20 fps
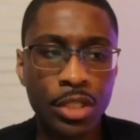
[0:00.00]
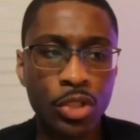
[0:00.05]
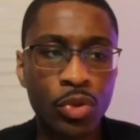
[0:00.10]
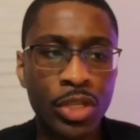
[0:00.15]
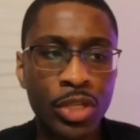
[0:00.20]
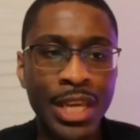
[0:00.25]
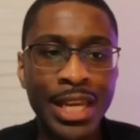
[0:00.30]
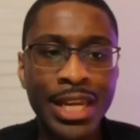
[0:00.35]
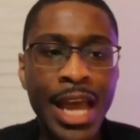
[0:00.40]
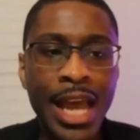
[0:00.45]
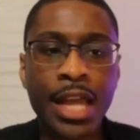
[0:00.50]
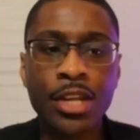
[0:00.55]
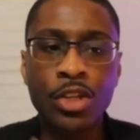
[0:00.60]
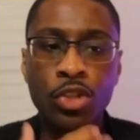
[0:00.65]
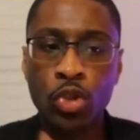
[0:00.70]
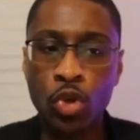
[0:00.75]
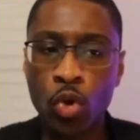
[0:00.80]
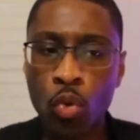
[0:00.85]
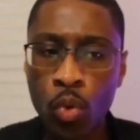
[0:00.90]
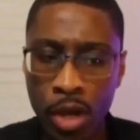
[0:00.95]
You
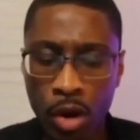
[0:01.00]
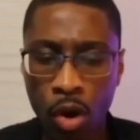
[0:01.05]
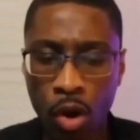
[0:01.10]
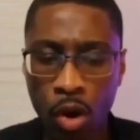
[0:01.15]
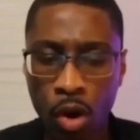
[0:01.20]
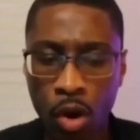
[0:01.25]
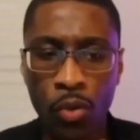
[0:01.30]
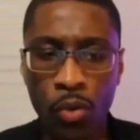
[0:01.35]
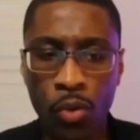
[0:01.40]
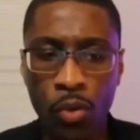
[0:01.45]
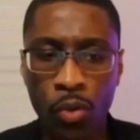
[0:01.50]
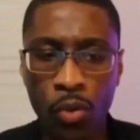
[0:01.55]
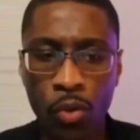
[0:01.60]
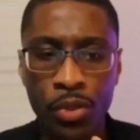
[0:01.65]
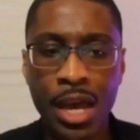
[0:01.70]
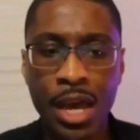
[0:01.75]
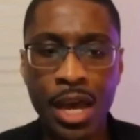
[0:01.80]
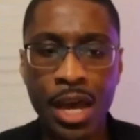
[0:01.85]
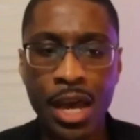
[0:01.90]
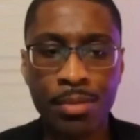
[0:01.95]
cannot do it all the
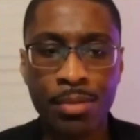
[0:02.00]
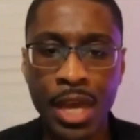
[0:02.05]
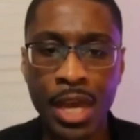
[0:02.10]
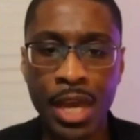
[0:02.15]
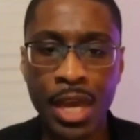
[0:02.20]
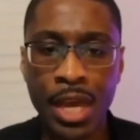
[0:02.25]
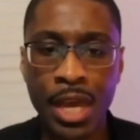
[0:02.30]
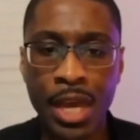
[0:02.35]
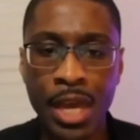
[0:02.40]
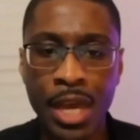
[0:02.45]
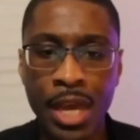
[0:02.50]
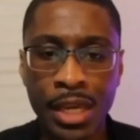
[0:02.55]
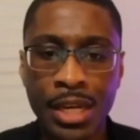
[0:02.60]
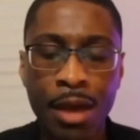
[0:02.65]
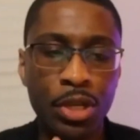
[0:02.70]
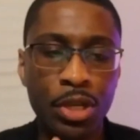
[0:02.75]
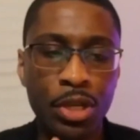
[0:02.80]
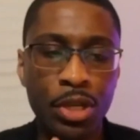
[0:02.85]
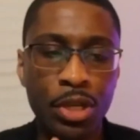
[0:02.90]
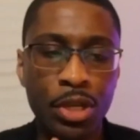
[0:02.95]
time. That
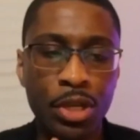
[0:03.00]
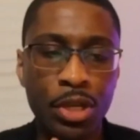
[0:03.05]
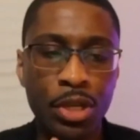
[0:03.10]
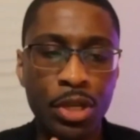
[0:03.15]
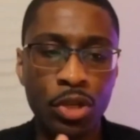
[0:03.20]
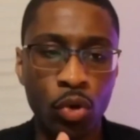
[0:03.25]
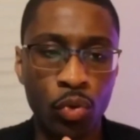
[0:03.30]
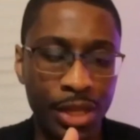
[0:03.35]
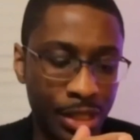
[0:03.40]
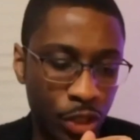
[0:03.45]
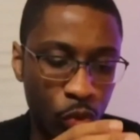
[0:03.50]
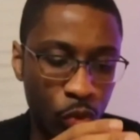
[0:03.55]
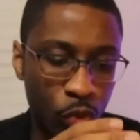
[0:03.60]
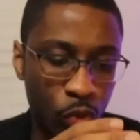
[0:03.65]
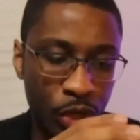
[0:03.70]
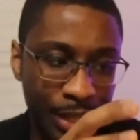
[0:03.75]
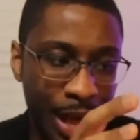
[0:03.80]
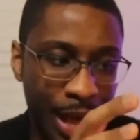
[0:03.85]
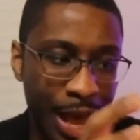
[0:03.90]
cannot be what you